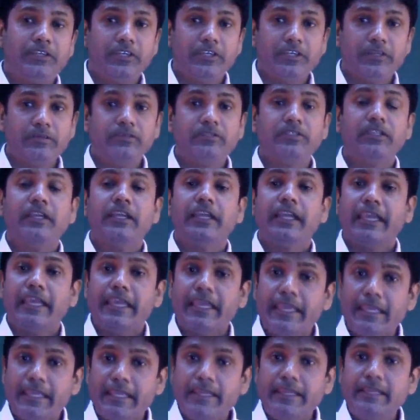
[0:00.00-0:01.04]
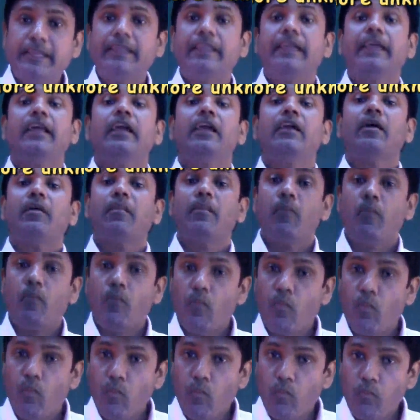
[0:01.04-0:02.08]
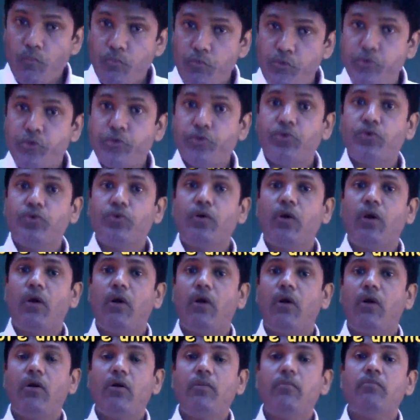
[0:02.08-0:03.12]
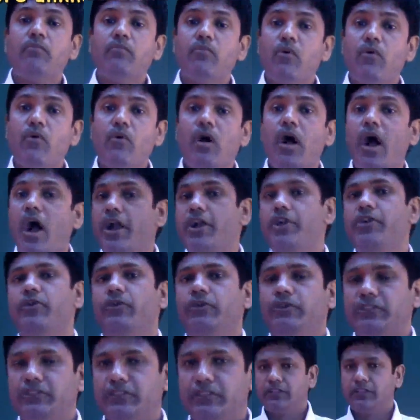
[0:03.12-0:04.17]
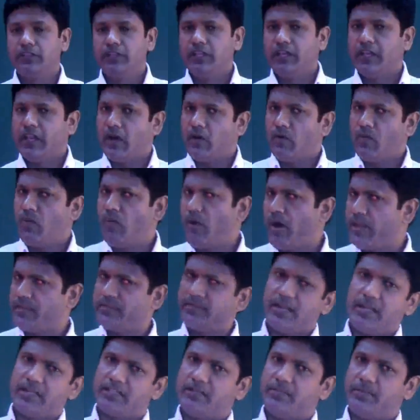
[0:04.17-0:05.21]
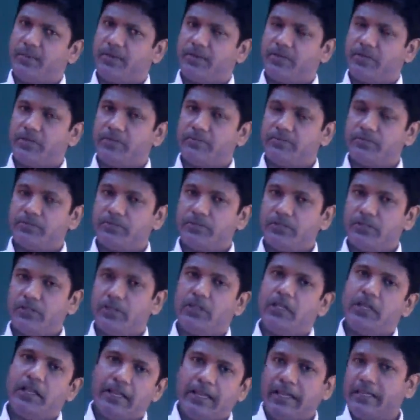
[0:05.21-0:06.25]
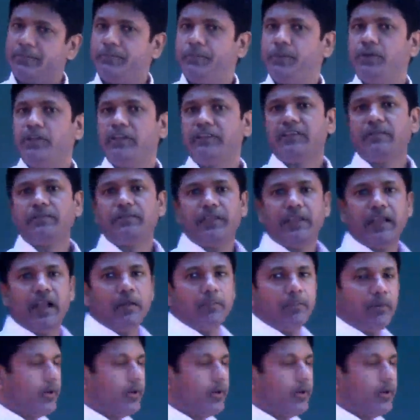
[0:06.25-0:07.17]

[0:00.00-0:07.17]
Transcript: terms in two or more unknowns. Now what is algebraic terms? Let's put something up,